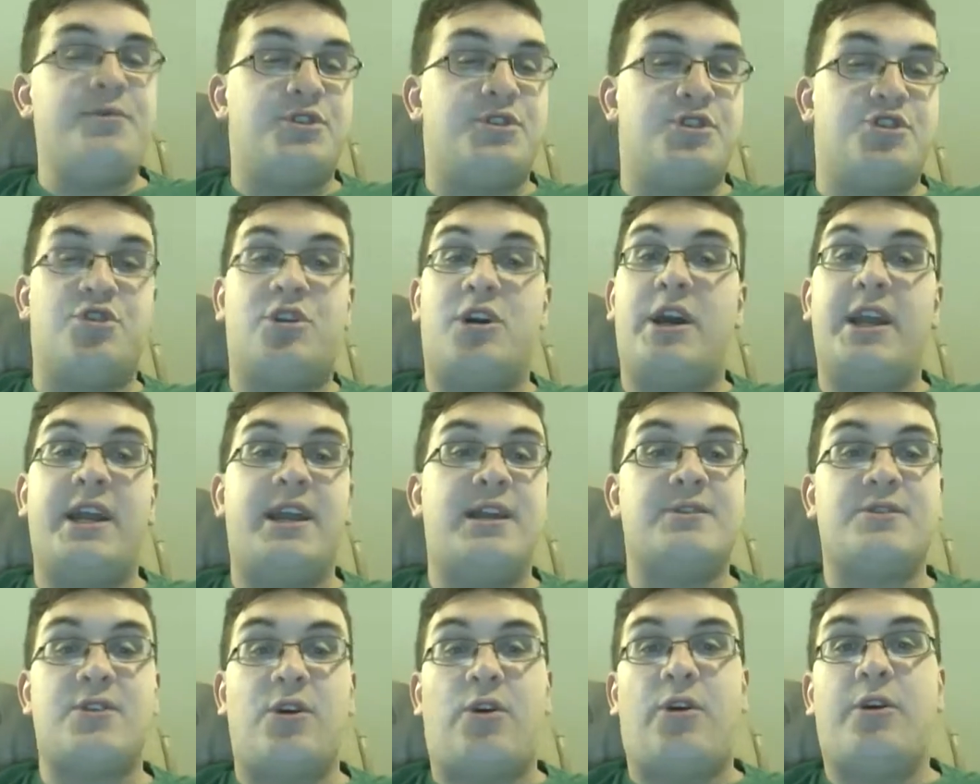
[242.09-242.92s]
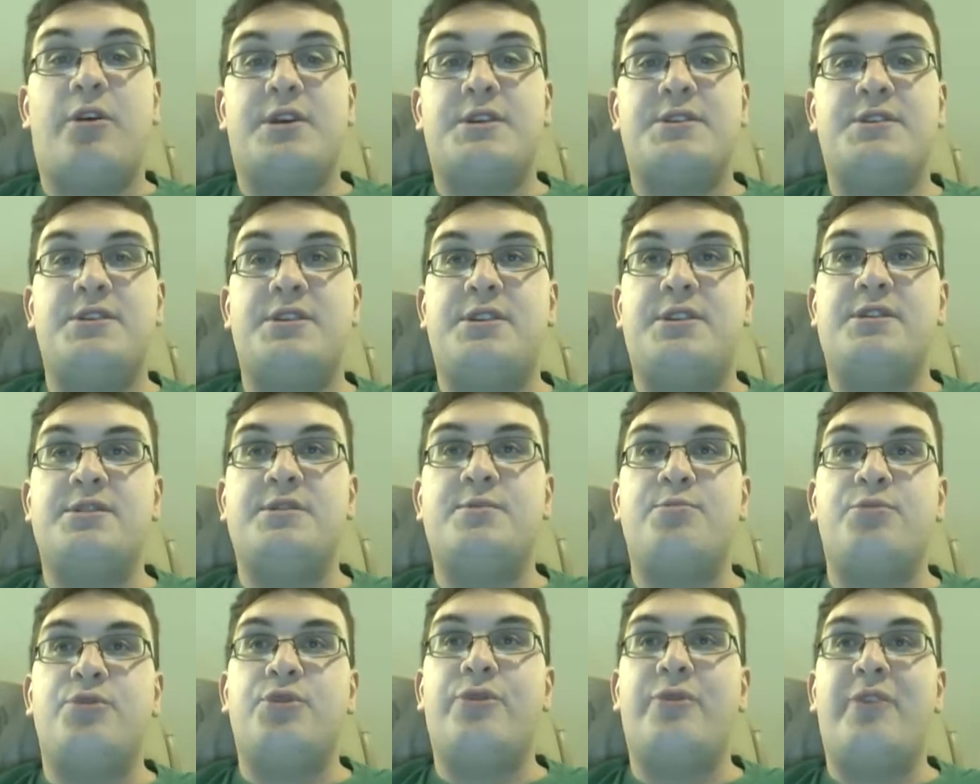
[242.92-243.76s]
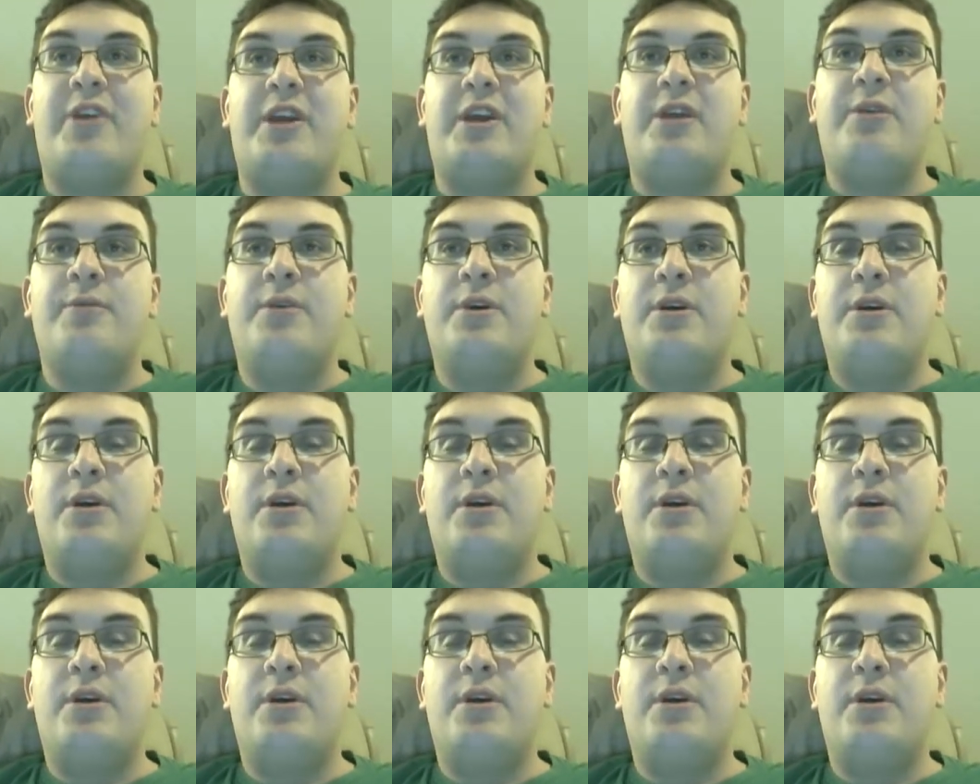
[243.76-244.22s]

was trying his hardest in this movie.